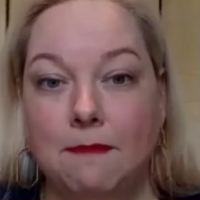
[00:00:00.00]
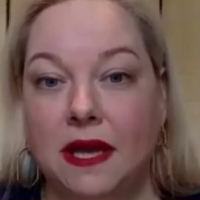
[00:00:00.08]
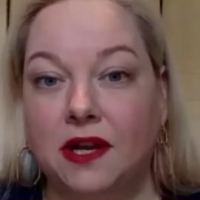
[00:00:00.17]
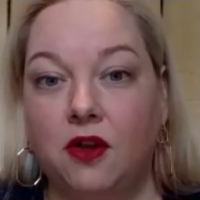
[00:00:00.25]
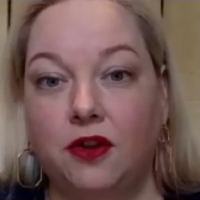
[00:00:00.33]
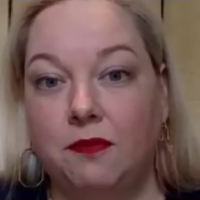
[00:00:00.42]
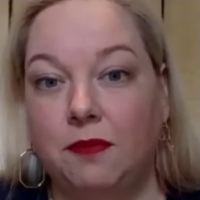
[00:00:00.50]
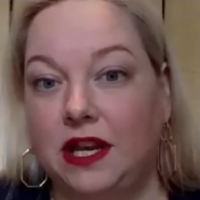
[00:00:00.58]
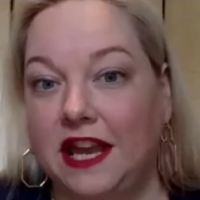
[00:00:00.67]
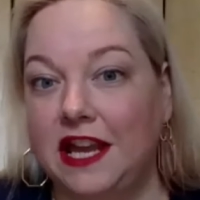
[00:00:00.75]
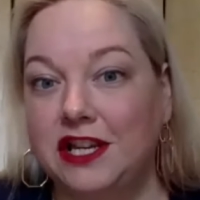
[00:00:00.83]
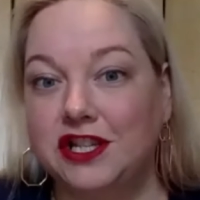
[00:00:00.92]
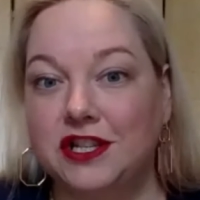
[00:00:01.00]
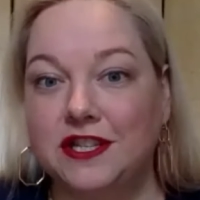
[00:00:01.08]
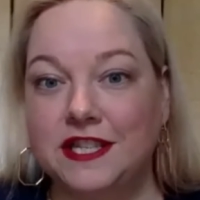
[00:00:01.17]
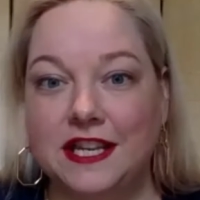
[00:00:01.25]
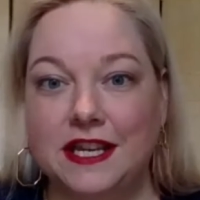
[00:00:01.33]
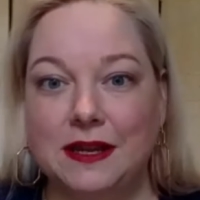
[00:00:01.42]
medical
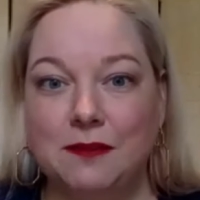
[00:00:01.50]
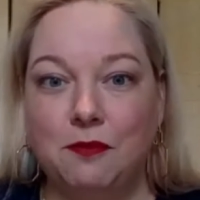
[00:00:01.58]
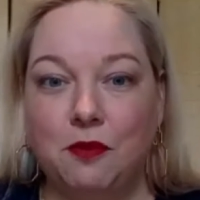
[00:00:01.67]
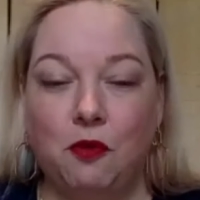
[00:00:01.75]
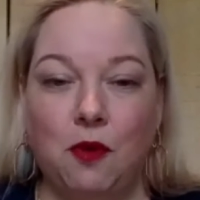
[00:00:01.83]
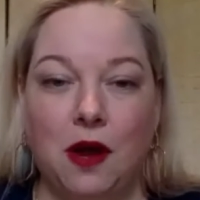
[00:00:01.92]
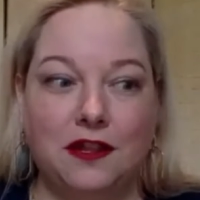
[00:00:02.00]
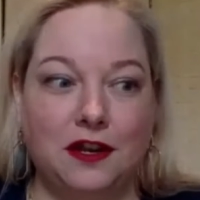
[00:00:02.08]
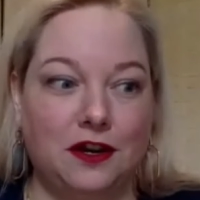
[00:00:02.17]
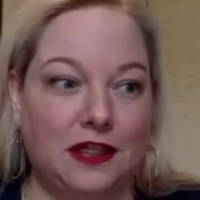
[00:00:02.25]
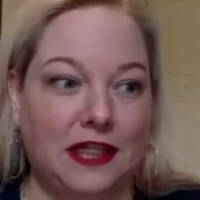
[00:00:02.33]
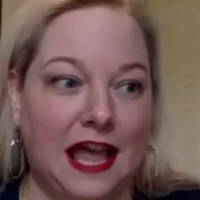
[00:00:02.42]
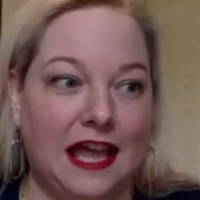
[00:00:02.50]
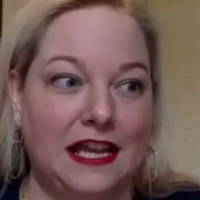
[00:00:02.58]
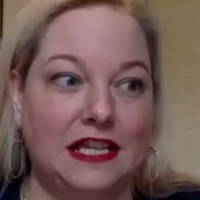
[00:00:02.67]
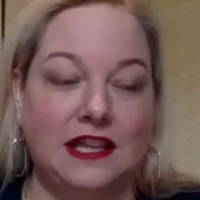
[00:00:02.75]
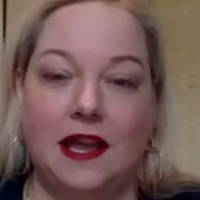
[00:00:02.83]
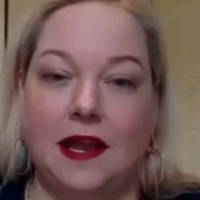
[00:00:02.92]
communications team, whether that
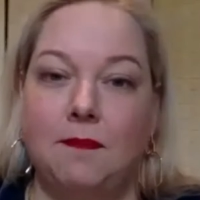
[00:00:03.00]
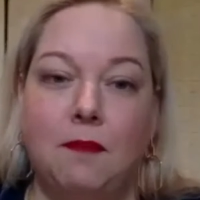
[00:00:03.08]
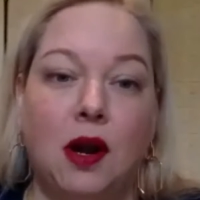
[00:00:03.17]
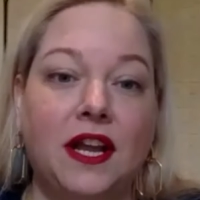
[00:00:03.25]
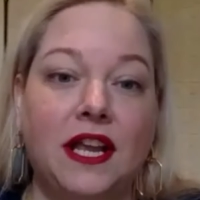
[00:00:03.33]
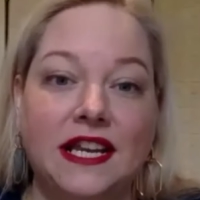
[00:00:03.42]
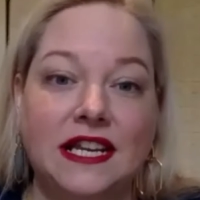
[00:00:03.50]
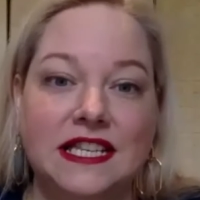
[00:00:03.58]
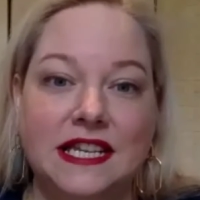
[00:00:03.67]
is a marketing